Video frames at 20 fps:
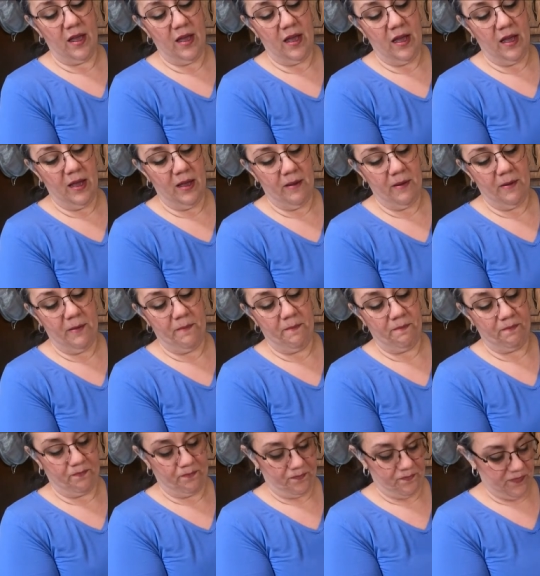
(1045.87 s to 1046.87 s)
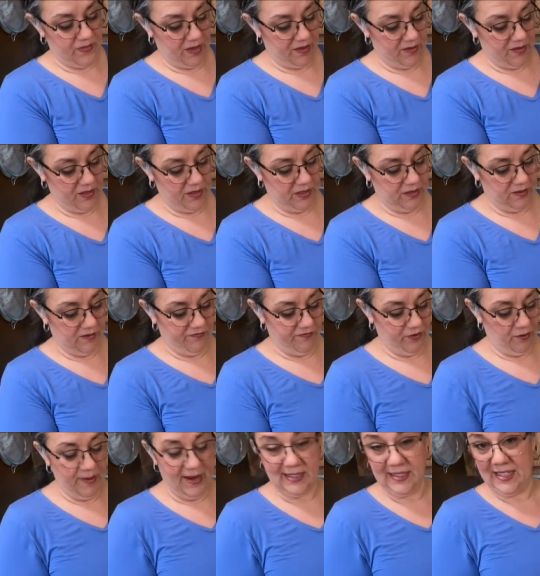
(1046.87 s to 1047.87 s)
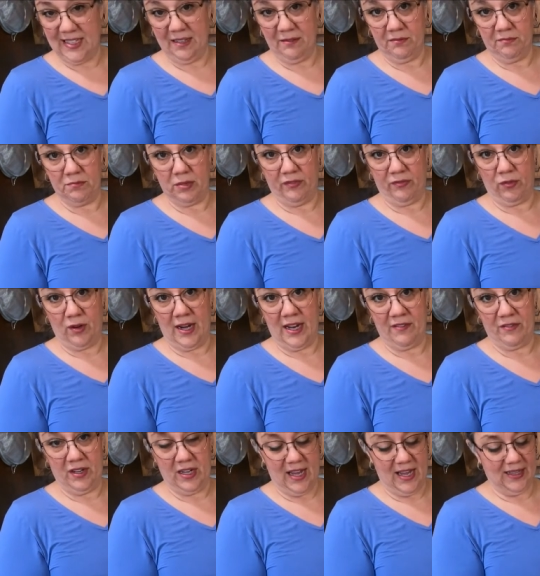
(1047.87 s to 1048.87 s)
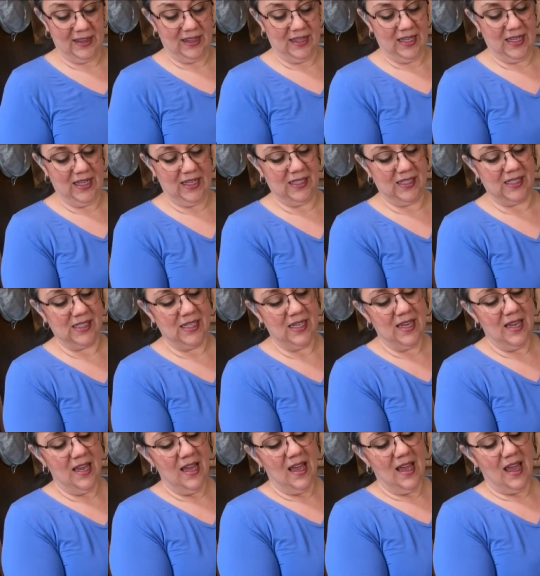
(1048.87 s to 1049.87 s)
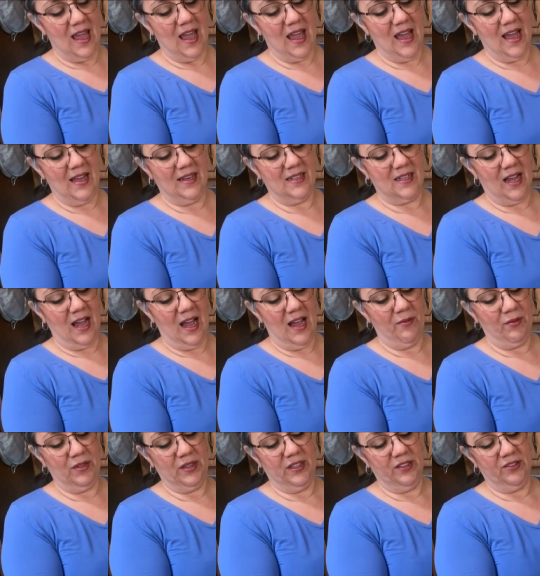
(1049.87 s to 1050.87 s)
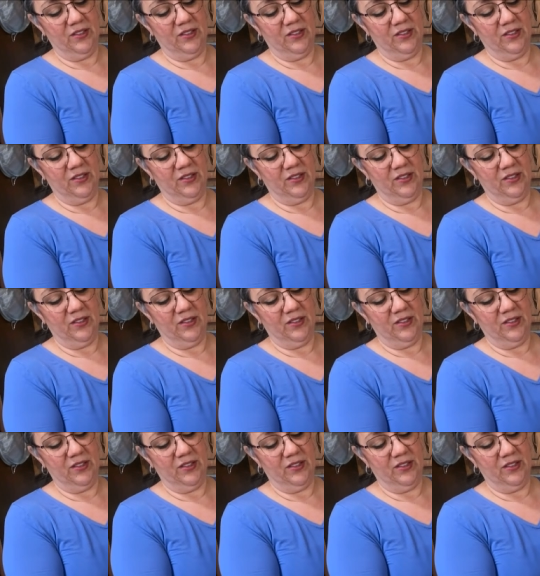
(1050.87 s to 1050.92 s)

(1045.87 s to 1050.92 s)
uh, fermenting before I even had these. And I would